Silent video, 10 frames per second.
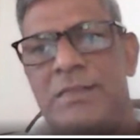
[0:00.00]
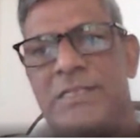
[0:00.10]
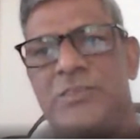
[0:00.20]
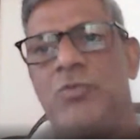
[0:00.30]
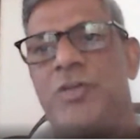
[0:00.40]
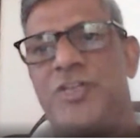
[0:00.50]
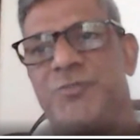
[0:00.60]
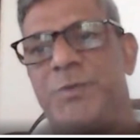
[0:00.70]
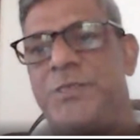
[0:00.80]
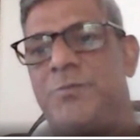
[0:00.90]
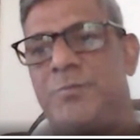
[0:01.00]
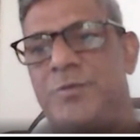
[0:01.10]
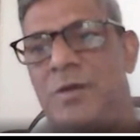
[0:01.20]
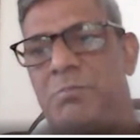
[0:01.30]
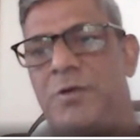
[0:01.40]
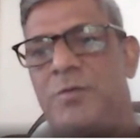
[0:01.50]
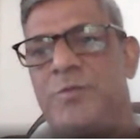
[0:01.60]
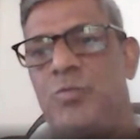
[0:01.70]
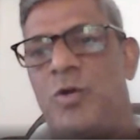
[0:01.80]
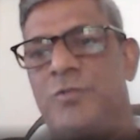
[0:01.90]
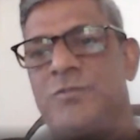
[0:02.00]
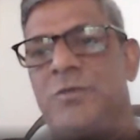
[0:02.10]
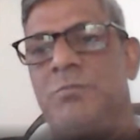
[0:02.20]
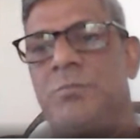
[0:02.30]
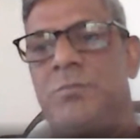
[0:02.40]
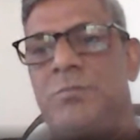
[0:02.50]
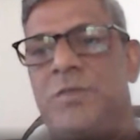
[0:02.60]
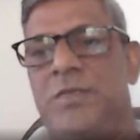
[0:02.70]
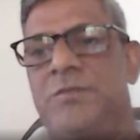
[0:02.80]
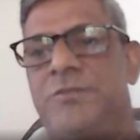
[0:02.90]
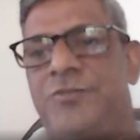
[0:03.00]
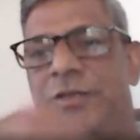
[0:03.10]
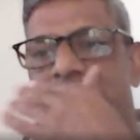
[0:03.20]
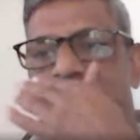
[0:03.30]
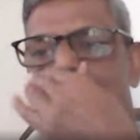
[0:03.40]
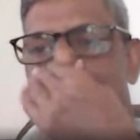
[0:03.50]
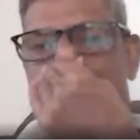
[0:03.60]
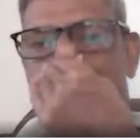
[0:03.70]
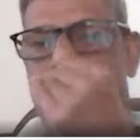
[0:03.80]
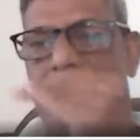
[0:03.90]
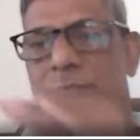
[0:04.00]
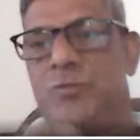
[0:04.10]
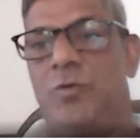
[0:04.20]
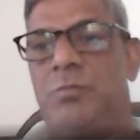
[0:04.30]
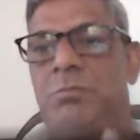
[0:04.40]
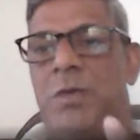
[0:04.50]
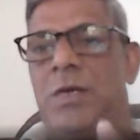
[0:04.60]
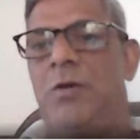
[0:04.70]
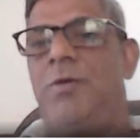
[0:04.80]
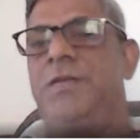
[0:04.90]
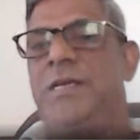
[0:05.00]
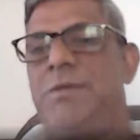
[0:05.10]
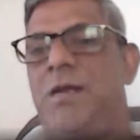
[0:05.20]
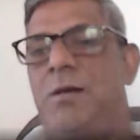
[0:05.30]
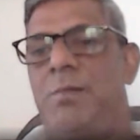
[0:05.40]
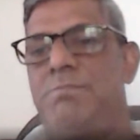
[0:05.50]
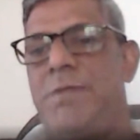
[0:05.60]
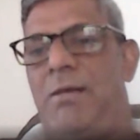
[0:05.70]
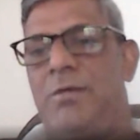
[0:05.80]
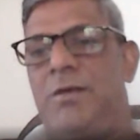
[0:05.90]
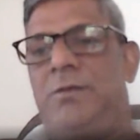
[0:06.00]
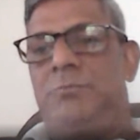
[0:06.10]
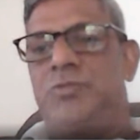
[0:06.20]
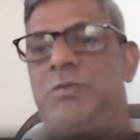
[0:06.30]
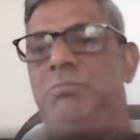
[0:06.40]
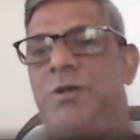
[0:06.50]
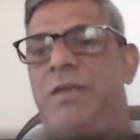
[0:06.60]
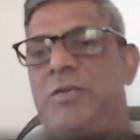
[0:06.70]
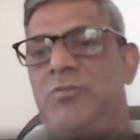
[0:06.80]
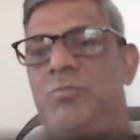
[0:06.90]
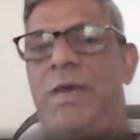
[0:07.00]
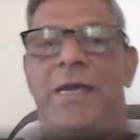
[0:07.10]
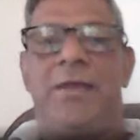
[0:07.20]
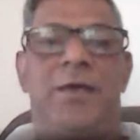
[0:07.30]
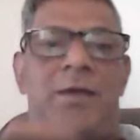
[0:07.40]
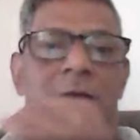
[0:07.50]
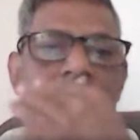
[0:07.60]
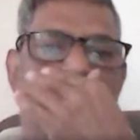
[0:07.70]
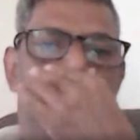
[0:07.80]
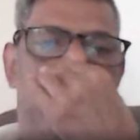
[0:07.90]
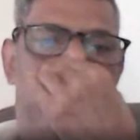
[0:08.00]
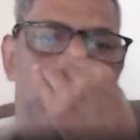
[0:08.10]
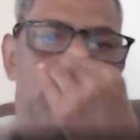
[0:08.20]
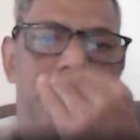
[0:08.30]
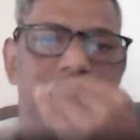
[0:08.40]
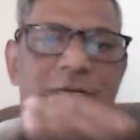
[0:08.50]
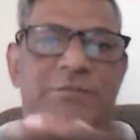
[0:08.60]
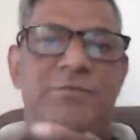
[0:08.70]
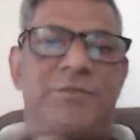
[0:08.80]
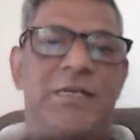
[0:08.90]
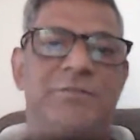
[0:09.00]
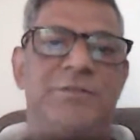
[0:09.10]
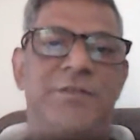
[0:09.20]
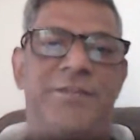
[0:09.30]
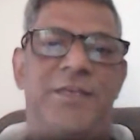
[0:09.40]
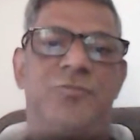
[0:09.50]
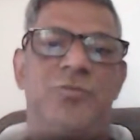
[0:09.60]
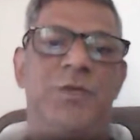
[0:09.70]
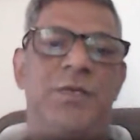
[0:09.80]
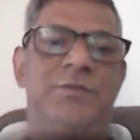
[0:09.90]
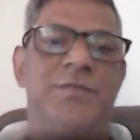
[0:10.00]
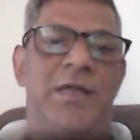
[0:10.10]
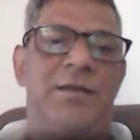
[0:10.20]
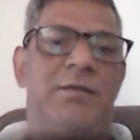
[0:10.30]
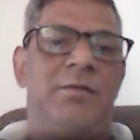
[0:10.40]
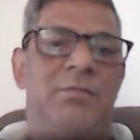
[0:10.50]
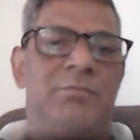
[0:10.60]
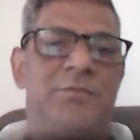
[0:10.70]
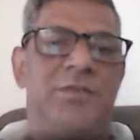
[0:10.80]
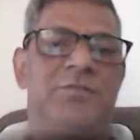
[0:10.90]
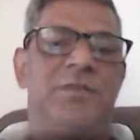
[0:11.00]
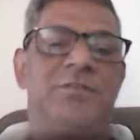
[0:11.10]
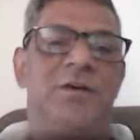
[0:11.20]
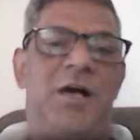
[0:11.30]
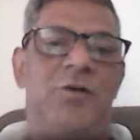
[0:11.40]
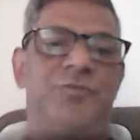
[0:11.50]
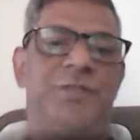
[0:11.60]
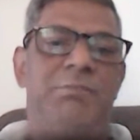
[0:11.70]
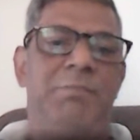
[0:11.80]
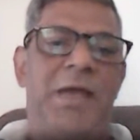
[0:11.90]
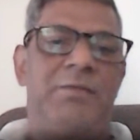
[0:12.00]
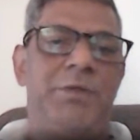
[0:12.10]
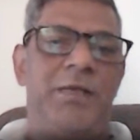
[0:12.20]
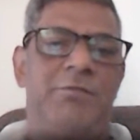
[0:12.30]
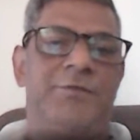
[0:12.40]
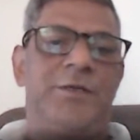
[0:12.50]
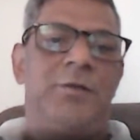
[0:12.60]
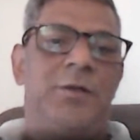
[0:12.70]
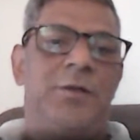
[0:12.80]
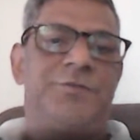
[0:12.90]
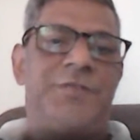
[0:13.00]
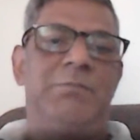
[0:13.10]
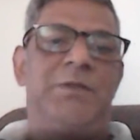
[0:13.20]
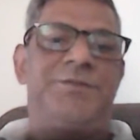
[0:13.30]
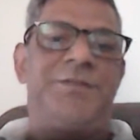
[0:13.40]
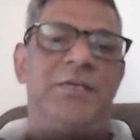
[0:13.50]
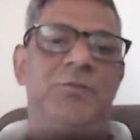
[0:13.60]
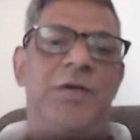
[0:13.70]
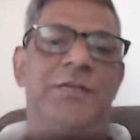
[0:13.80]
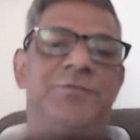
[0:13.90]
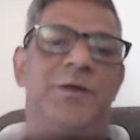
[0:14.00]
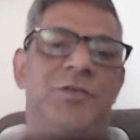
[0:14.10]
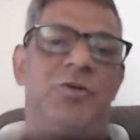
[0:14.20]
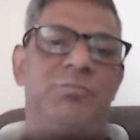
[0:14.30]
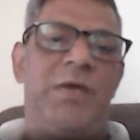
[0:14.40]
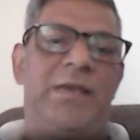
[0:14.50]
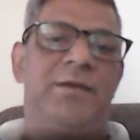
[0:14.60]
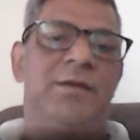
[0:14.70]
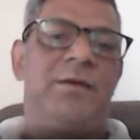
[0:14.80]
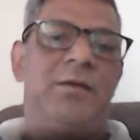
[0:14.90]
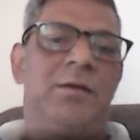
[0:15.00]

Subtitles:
That's how, irrespective of the number of the words, the stress remains the same. So go and get me a cup of milk. She bought a new bag. Or that's nothing to be done. This is the house that man built. Time and tide waits for no man.